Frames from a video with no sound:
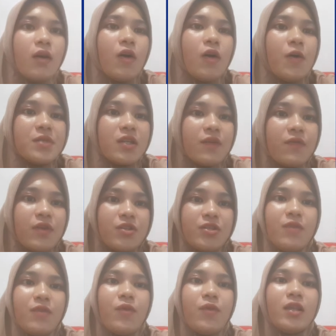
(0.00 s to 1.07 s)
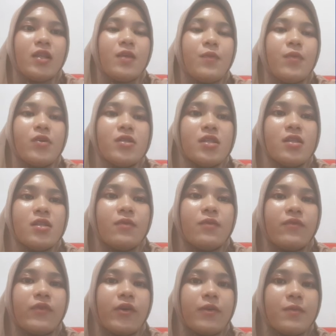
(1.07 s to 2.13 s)
Observation: white deposit
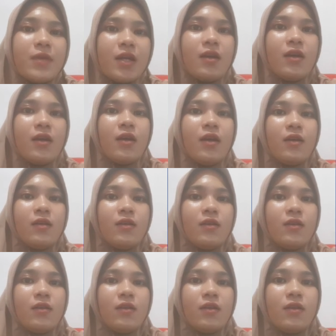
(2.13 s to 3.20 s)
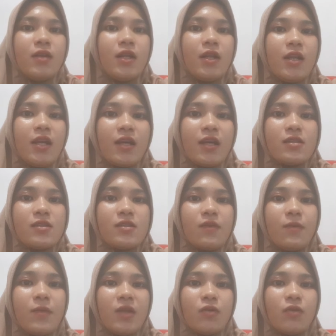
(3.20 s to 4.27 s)
forming. The next,
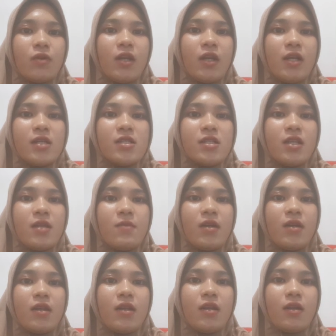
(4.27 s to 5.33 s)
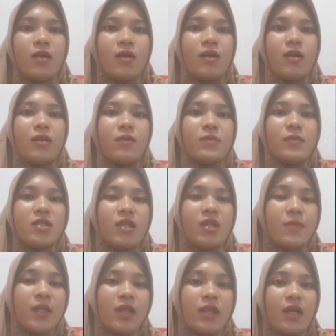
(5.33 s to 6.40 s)
mentoring a
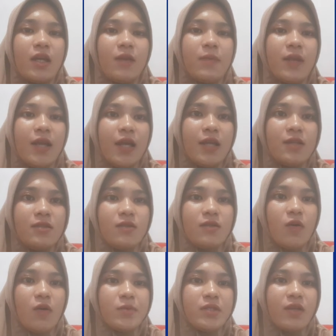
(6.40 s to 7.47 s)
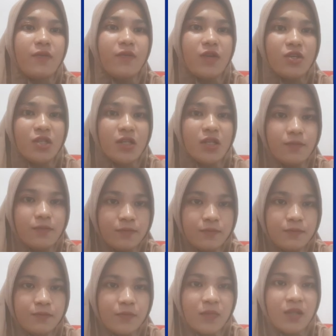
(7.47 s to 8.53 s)
sedimentary plant. Observation:
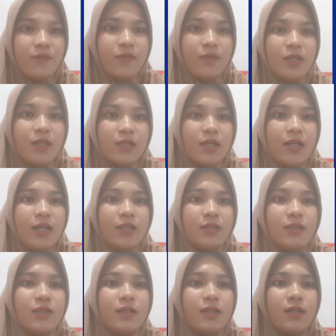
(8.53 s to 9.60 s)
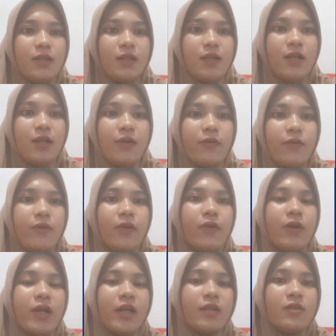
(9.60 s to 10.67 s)
filtrate, clear
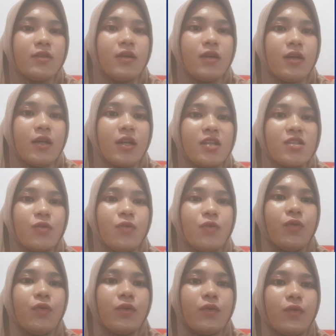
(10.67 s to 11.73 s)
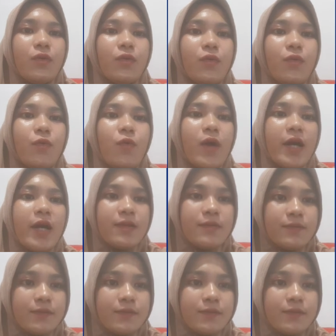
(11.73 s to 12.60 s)
color, residue white.